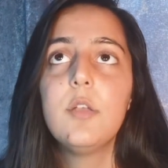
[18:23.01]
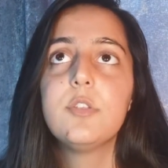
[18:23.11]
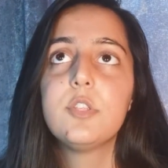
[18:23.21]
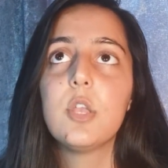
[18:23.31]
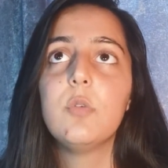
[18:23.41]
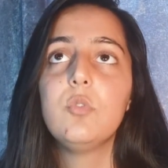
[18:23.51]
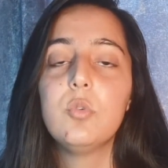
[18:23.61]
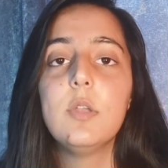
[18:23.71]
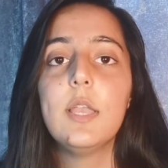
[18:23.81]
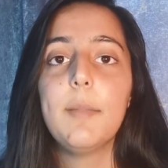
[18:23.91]
So
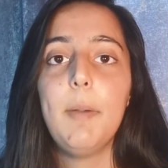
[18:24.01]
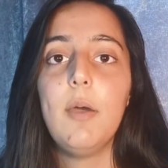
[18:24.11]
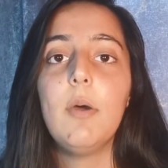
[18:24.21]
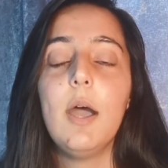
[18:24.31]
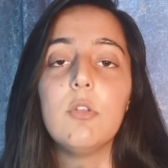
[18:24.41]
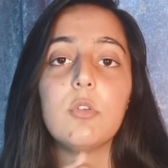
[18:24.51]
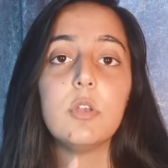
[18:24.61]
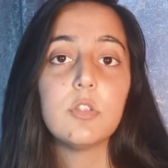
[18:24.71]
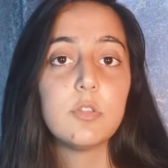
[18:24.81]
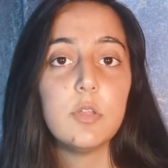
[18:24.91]
talking about how
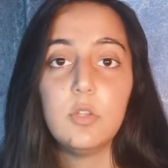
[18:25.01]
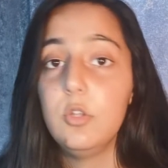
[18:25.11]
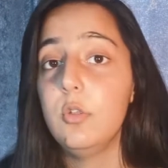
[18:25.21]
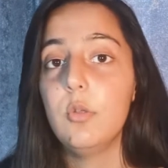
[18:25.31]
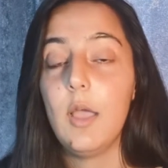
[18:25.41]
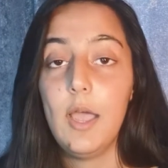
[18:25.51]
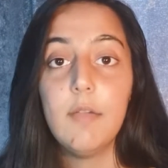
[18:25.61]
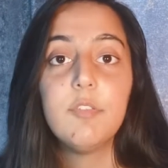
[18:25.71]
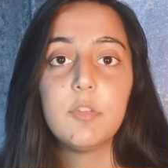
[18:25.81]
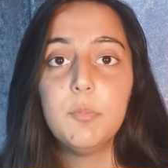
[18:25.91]
you
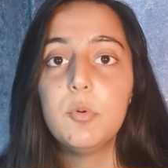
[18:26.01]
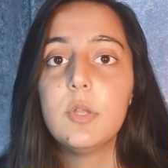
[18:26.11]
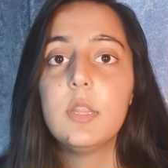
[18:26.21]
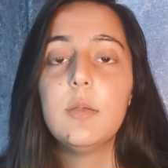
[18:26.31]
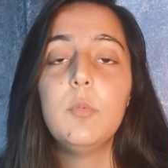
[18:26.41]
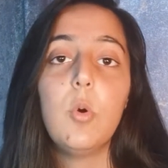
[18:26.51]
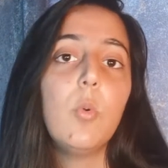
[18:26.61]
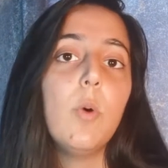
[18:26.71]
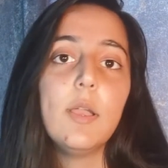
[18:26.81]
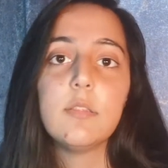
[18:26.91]
have supported them,
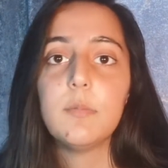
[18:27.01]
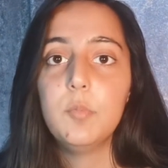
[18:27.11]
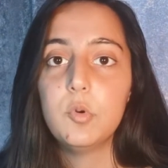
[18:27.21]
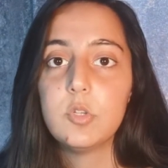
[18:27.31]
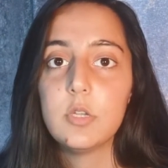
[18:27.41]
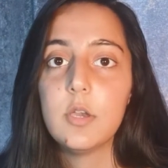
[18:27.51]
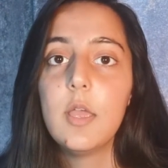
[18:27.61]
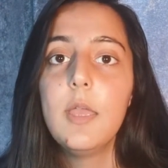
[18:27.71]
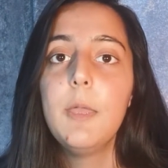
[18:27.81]
or why it's important,